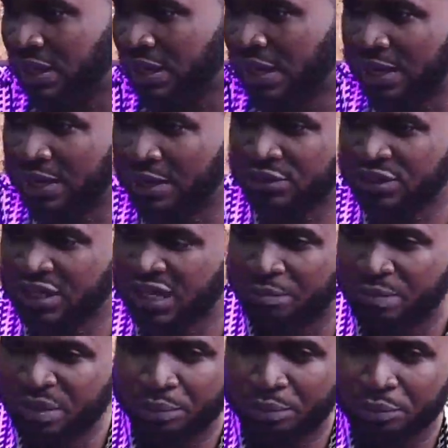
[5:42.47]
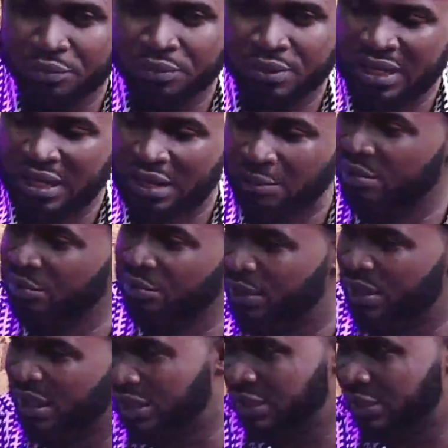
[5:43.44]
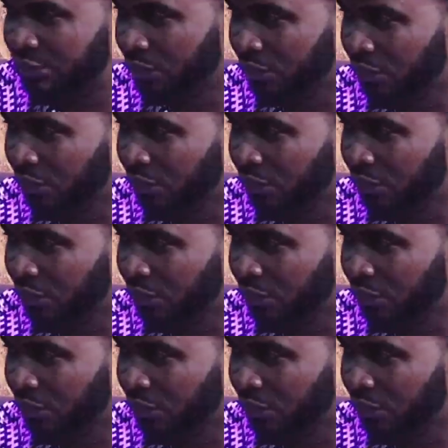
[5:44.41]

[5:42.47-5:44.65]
and those are the people that are being picked,